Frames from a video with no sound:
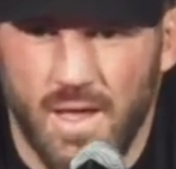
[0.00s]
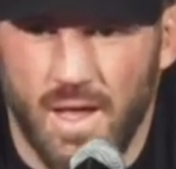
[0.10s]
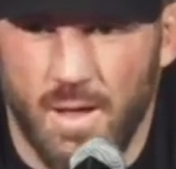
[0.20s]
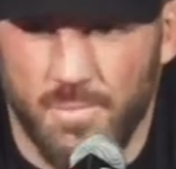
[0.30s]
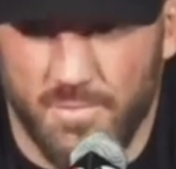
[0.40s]

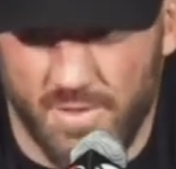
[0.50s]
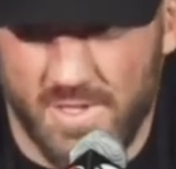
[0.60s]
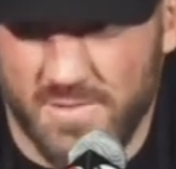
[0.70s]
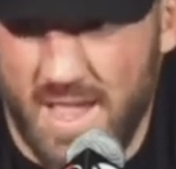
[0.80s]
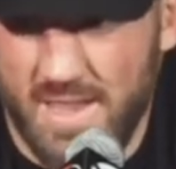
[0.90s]
Um, for
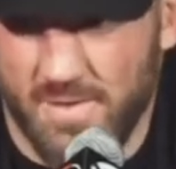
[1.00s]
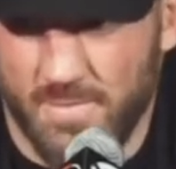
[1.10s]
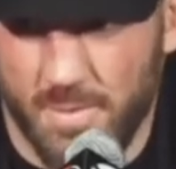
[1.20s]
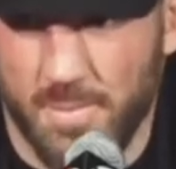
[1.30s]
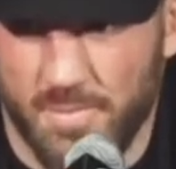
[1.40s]
this fight,
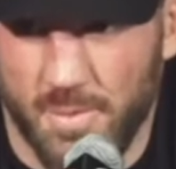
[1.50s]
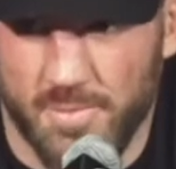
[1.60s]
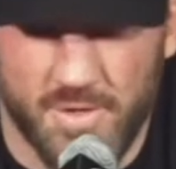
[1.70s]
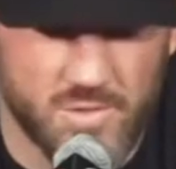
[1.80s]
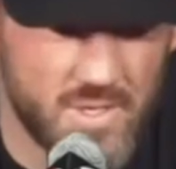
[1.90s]
yes, for, for the
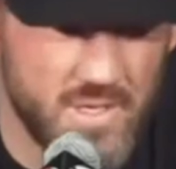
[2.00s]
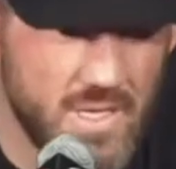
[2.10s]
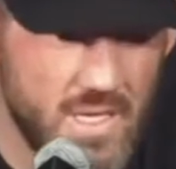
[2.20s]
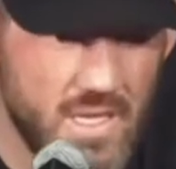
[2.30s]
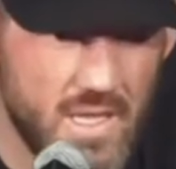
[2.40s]
yes, first sorry. one.
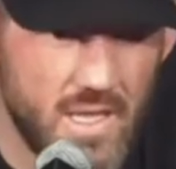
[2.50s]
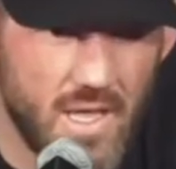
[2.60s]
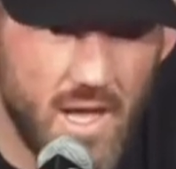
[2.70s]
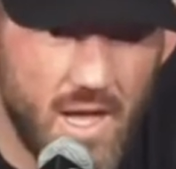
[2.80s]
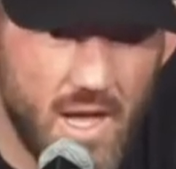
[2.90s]

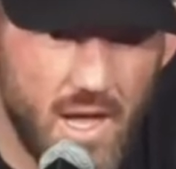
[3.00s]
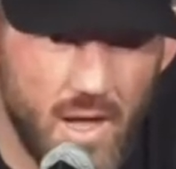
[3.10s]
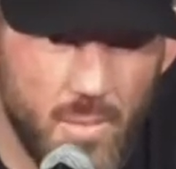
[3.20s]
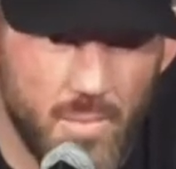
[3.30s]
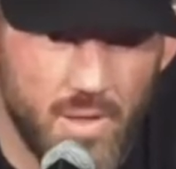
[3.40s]

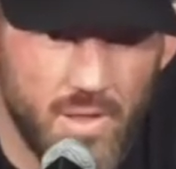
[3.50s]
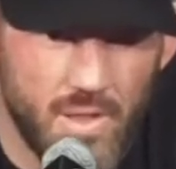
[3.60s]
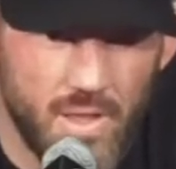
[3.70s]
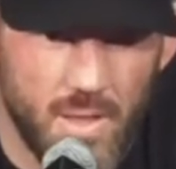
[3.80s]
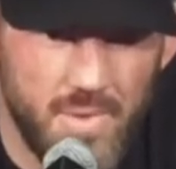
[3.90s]
Yeah. Um,
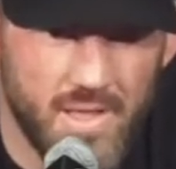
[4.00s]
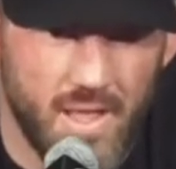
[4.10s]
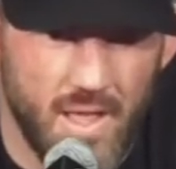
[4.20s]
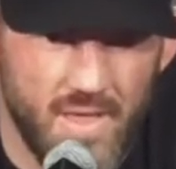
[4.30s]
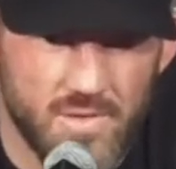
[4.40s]
I mean,
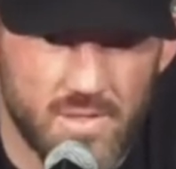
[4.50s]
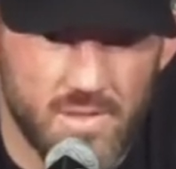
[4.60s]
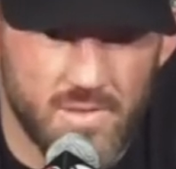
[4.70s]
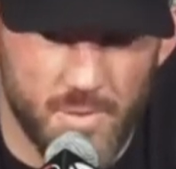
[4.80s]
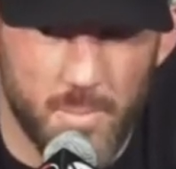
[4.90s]
that,
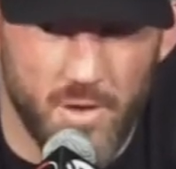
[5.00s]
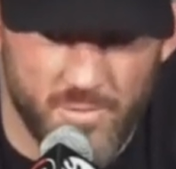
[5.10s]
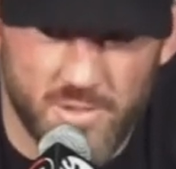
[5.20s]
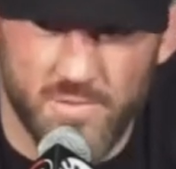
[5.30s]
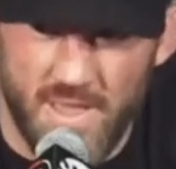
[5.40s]
that, from our
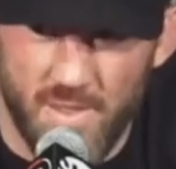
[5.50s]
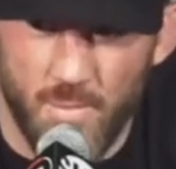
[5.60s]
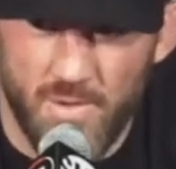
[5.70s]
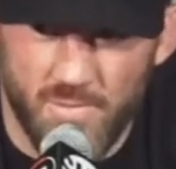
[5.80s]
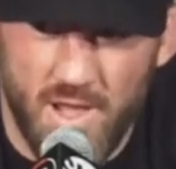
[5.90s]
first fight that
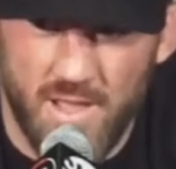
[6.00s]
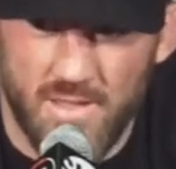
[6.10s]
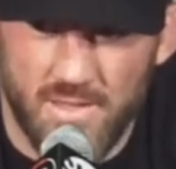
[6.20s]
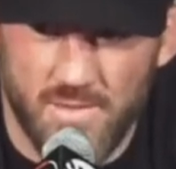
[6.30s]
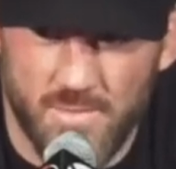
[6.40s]
we
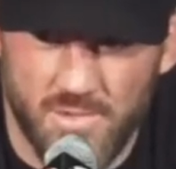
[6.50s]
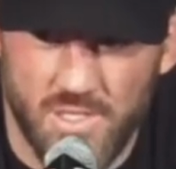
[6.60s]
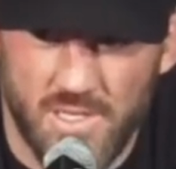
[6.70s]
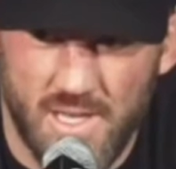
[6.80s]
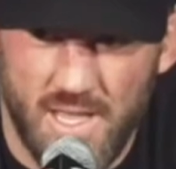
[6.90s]
fought,
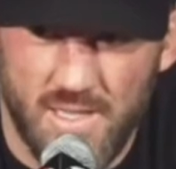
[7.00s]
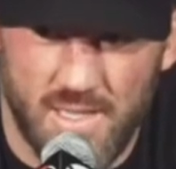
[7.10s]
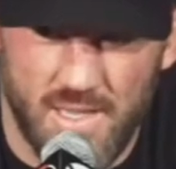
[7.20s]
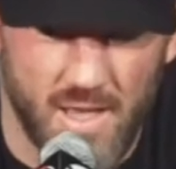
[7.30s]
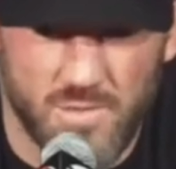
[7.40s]
Machida and I.
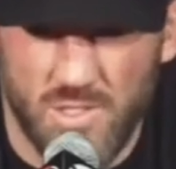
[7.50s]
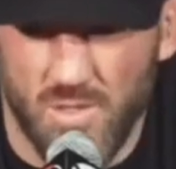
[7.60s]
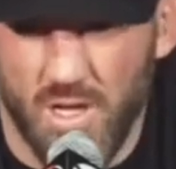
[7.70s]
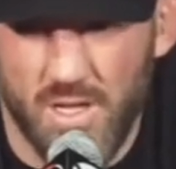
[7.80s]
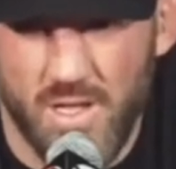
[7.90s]
Yeah, it was so
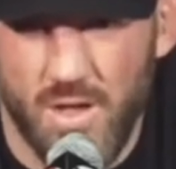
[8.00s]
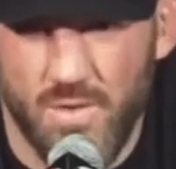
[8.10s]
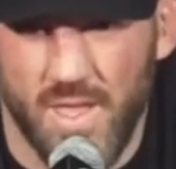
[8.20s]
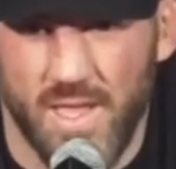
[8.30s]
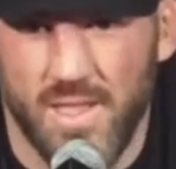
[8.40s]
long
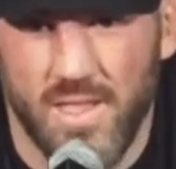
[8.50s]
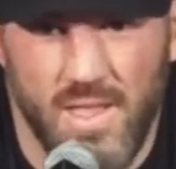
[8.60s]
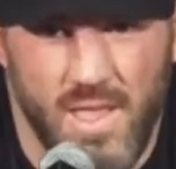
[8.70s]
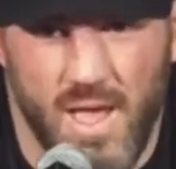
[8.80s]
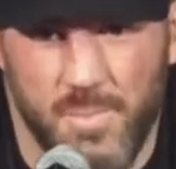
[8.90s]
ago that
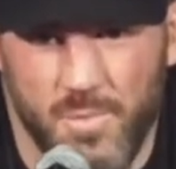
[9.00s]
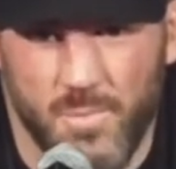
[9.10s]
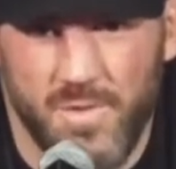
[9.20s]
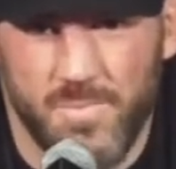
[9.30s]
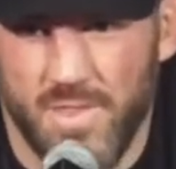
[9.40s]
I mean,
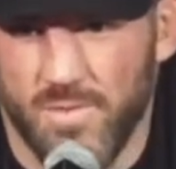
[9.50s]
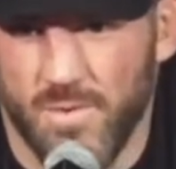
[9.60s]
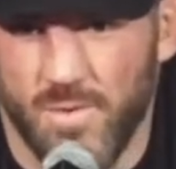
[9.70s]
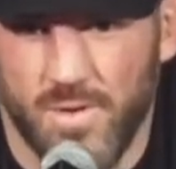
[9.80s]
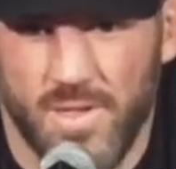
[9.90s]
we've been
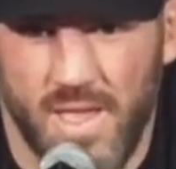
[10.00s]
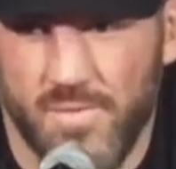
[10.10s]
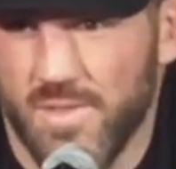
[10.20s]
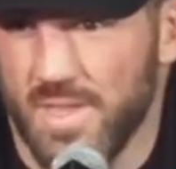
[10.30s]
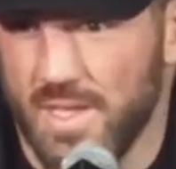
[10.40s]
through
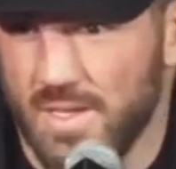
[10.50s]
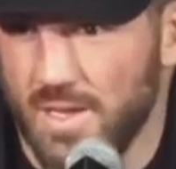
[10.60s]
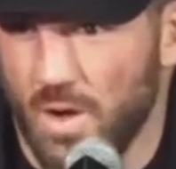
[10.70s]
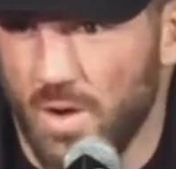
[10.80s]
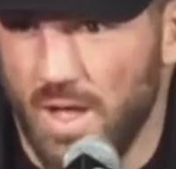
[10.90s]
everything.
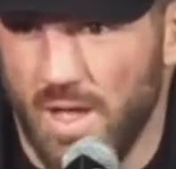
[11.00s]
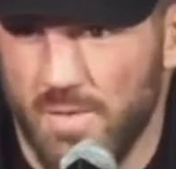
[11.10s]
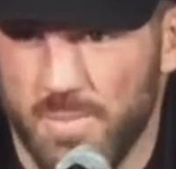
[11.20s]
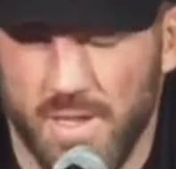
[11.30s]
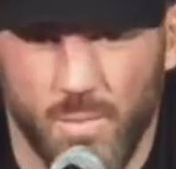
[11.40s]
You know, I,
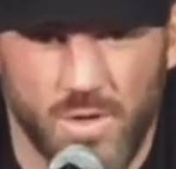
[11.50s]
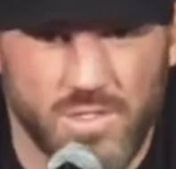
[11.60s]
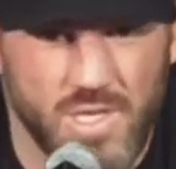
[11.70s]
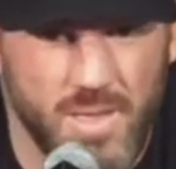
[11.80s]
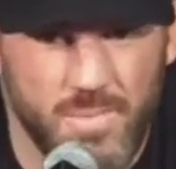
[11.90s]
have been a
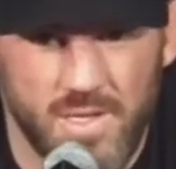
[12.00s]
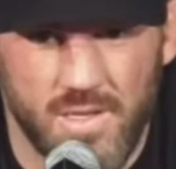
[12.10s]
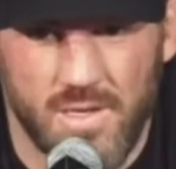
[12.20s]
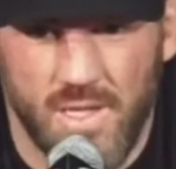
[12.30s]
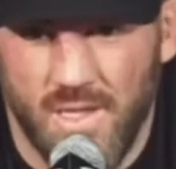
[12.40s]
world
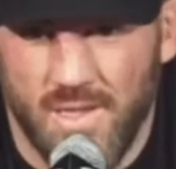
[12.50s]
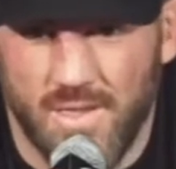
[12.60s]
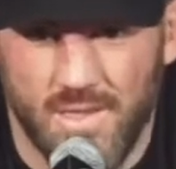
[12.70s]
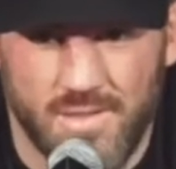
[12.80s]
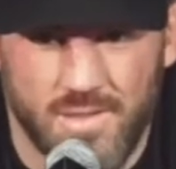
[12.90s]
champion,
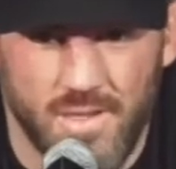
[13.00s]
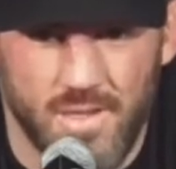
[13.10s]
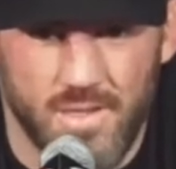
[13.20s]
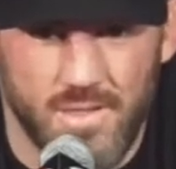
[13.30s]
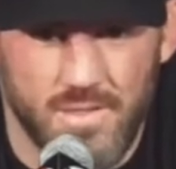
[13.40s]
uh,
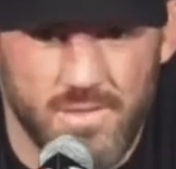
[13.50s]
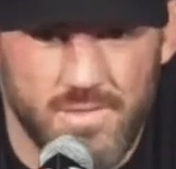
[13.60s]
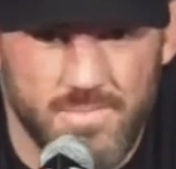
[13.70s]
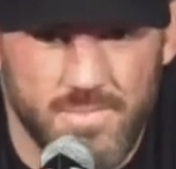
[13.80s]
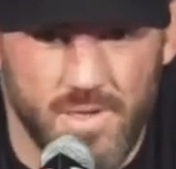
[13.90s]
uh,
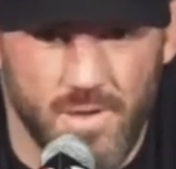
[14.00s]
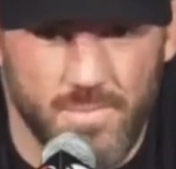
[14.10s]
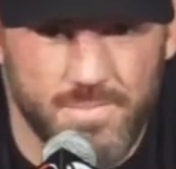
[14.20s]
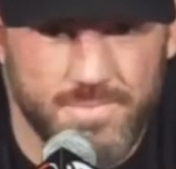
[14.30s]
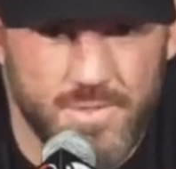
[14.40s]
you
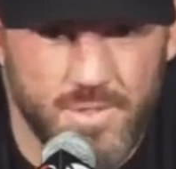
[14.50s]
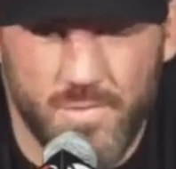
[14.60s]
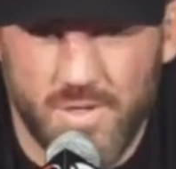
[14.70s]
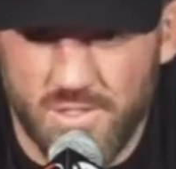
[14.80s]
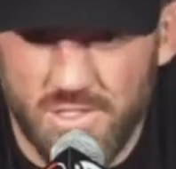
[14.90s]
know, two
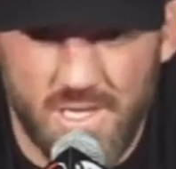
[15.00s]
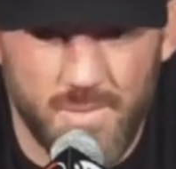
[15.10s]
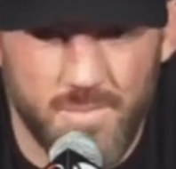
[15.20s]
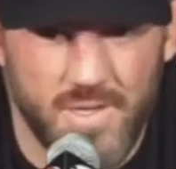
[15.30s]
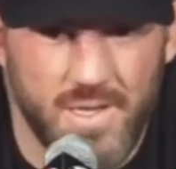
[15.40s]
division
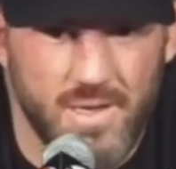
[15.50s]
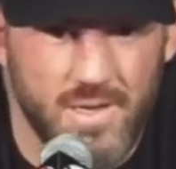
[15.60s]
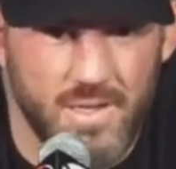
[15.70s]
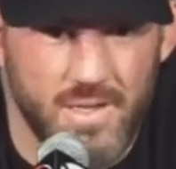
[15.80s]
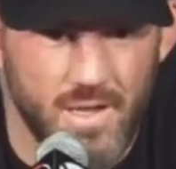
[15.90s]

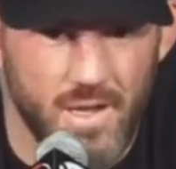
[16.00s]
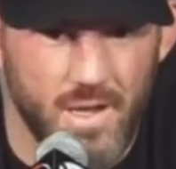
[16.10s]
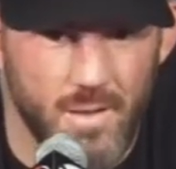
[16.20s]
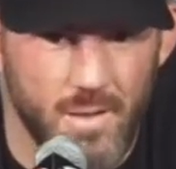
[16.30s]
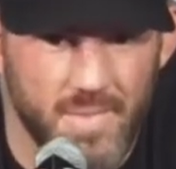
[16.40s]
champion.
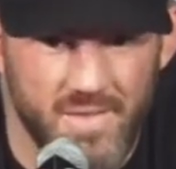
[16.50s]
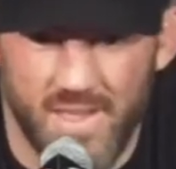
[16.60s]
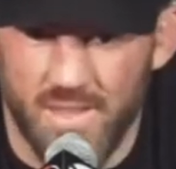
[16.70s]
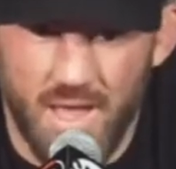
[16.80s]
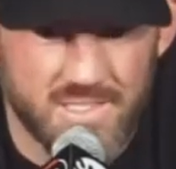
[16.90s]
Um, I've
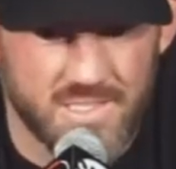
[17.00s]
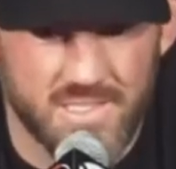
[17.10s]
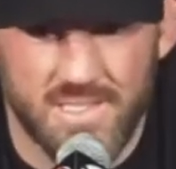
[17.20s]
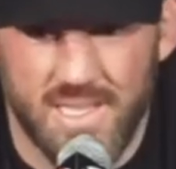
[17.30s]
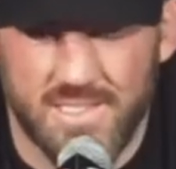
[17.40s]
had
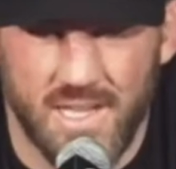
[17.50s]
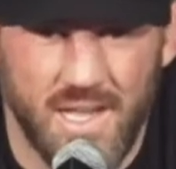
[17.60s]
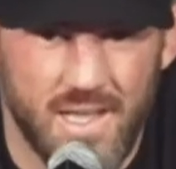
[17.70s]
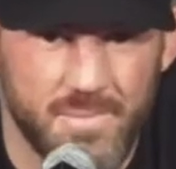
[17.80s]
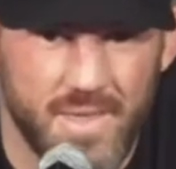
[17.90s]
losses in that
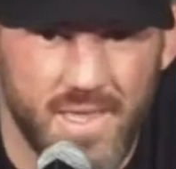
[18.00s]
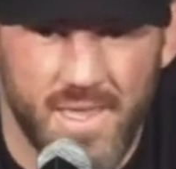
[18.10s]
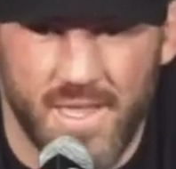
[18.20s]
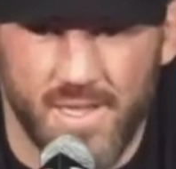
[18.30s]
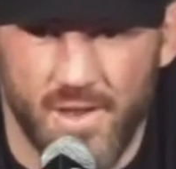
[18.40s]
time.
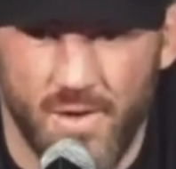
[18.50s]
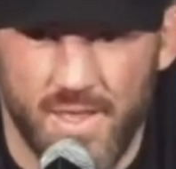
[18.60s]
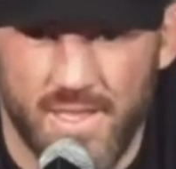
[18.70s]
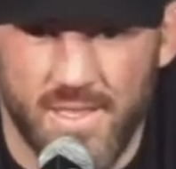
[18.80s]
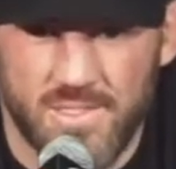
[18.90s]
You know,
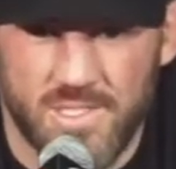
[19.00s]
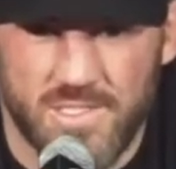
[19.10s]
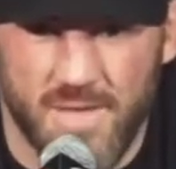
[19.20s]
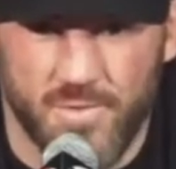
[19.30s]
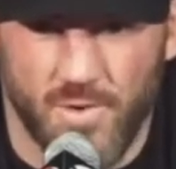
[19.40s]
it's
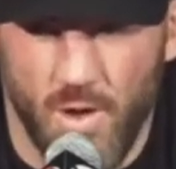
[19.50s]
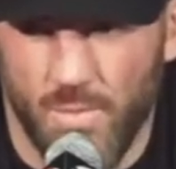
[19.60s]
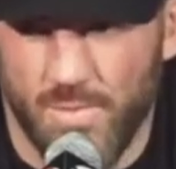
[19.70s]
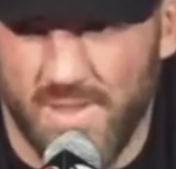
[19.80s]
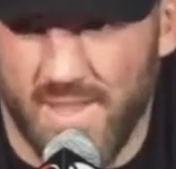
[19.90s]
just I've
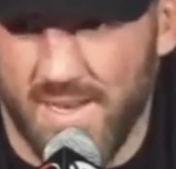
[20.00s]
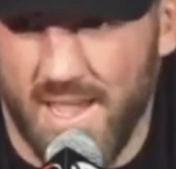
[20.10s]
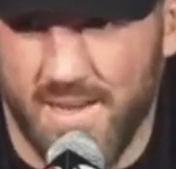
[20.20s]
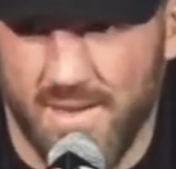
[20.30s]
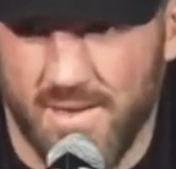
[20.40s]
grown in that
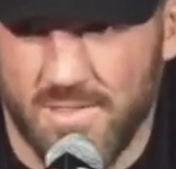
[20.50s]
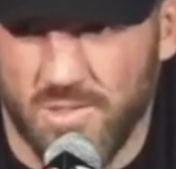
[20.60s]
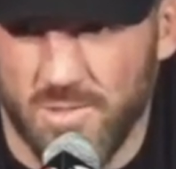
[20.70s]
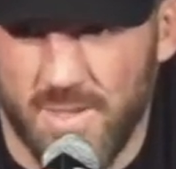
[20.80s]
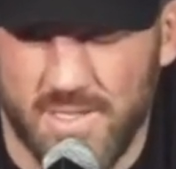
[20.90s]
nine years
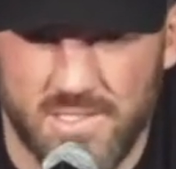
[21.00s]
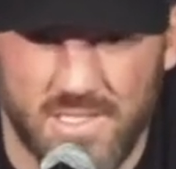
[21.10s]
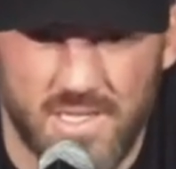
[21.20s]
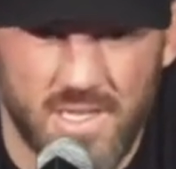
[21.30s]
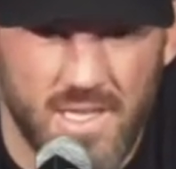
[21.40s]

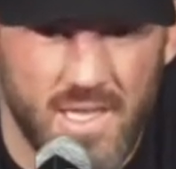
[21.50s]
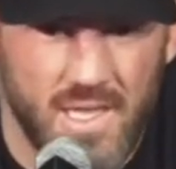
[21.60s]
tremendously.